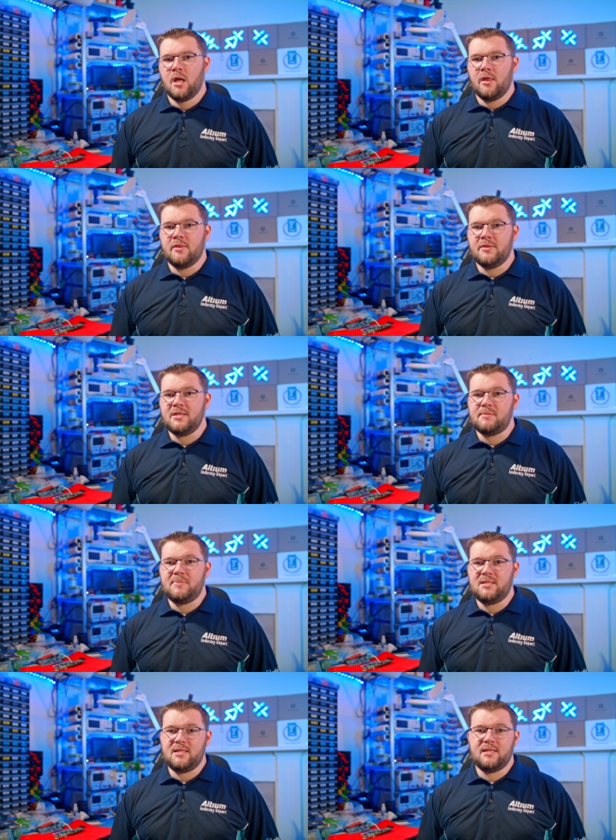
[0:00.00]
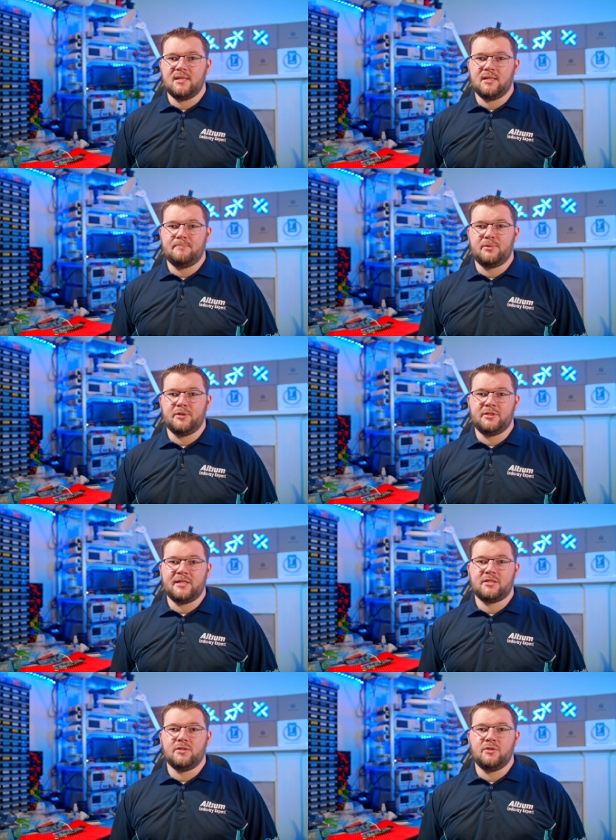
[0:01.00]
This particular
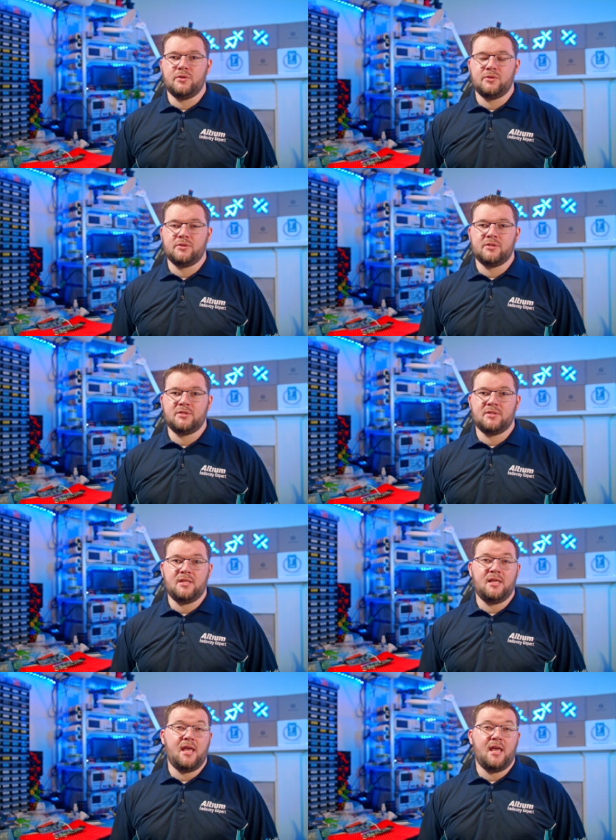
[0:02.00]
project uses the